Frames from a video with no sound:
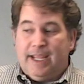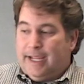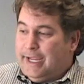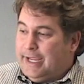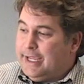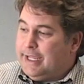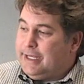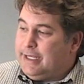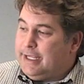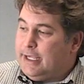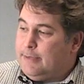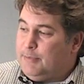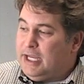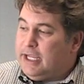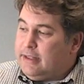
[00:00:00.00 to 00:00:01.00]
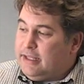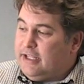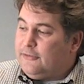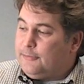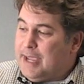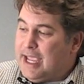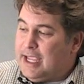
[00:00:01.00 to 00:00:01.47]
And being
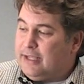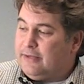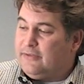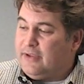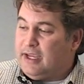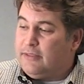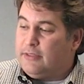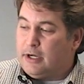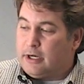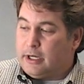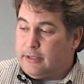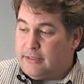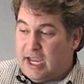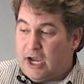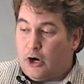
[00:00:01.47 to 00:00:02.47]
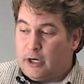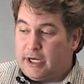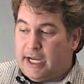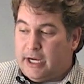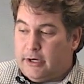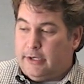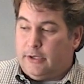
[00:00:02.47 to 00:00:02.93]
these bags, they are
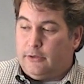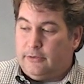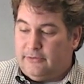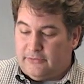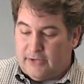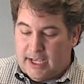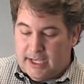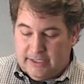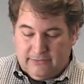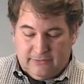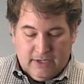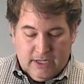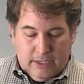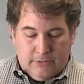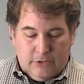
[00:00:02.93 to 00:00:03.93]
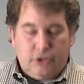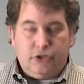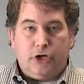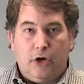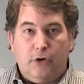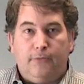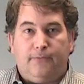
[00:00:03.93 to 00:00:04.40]
carry-on size. The
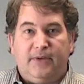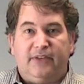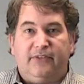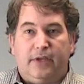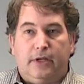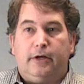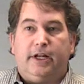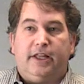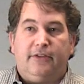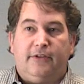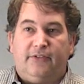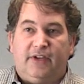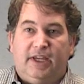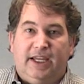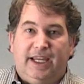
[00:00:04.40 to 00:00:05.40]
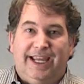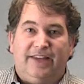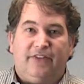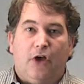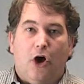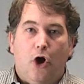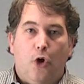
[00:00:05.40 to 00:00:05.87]
tote fits underneath the seat.
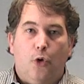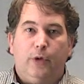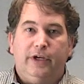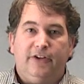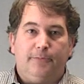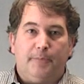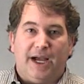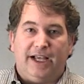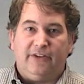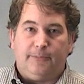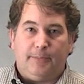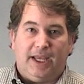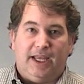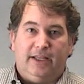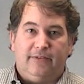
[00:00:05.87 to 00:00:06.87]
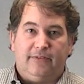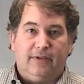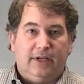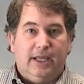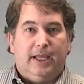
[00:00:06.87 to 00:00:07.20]
It's always my space.